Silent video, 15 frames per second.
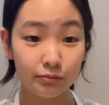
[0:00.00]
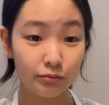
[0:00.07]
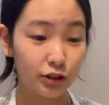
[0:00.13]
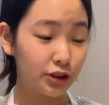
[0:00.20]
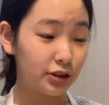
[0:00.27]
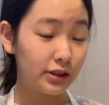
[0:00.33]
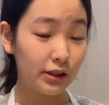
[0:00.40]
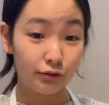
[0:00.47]

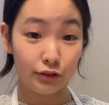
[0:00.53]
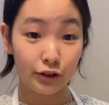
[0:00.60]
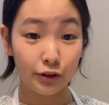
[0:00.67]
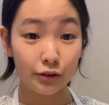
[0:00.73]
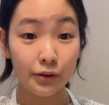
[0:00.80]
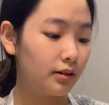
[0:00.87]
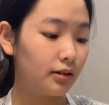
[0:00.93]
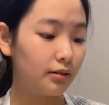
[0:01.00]
to the
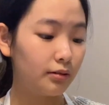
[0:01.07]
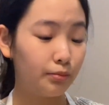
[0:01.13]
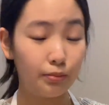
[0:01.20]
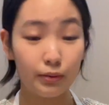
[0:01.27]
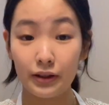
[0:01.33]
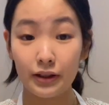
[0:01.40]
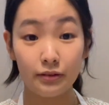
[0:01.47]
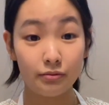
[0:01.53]
food,
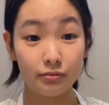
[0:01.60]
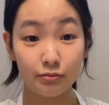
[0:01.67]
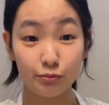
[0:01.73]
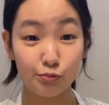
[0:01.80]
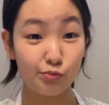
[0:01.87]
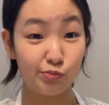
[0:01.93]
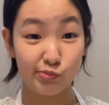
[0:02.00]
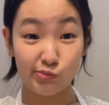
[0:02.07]
but
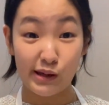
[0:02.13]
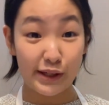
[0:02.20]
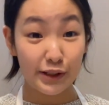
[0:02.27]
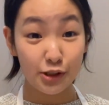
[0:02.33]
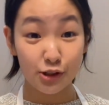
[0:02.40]
it's